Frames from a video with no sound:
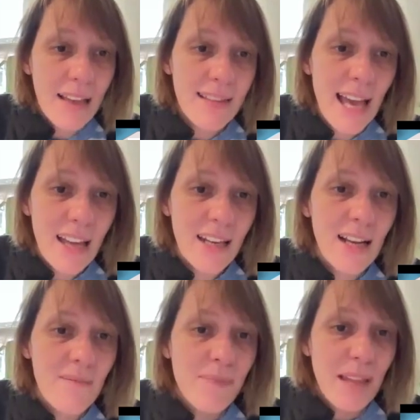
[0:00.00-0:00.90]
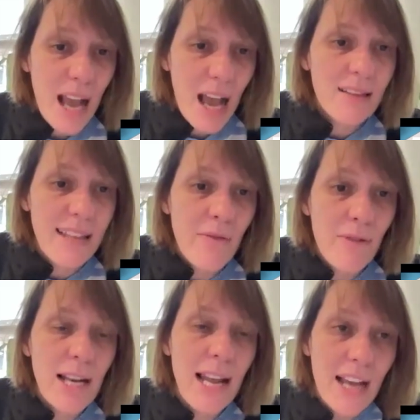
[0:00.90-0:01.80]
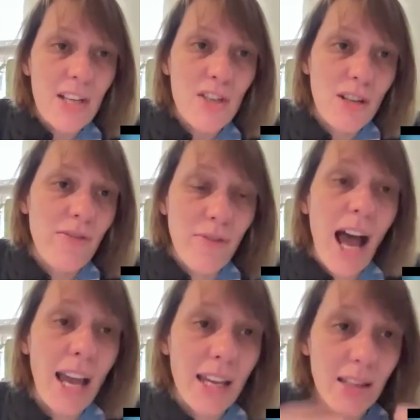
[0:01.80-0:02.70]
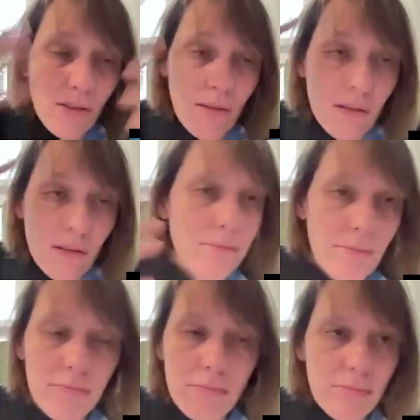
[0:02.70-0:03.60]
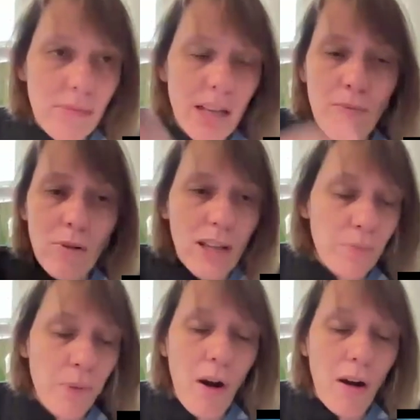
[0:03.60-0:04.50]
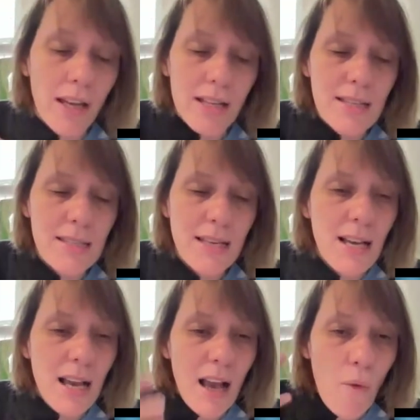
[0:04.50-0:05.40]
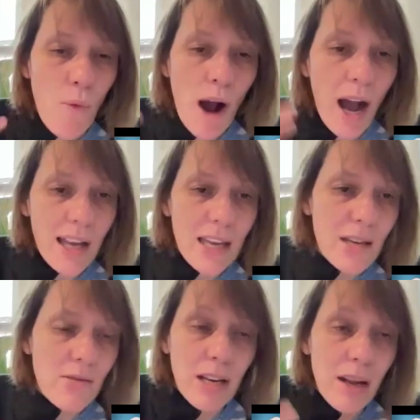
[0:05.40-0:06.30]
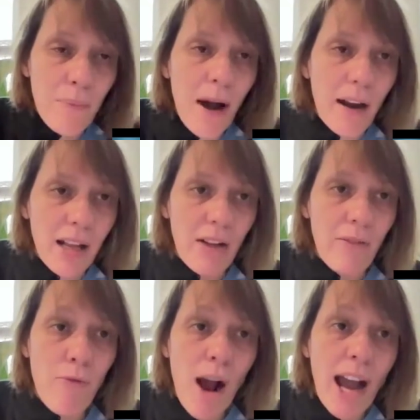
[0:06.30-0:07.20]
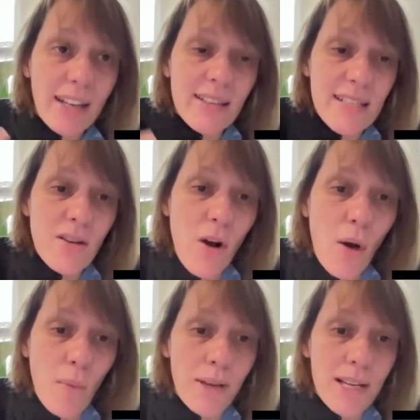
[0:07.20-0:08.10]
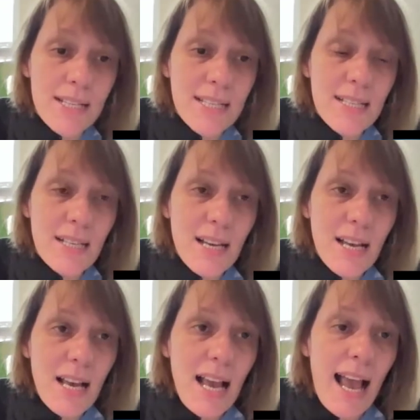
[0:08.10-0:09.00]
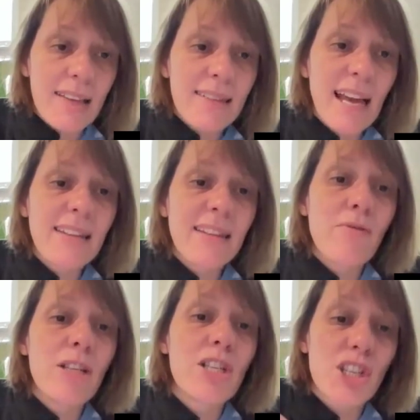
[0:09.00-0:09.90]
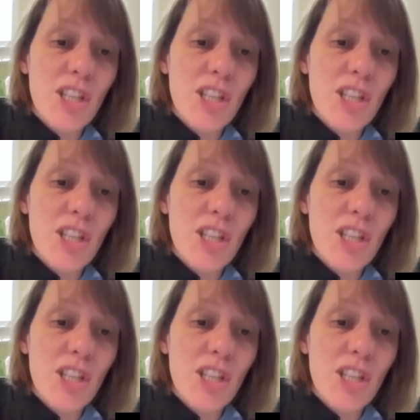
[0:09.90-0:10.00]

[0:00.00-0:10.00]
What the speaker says: And then they will actually write, or in bullet points, why, or in a paragraph, why it is complex. And then they will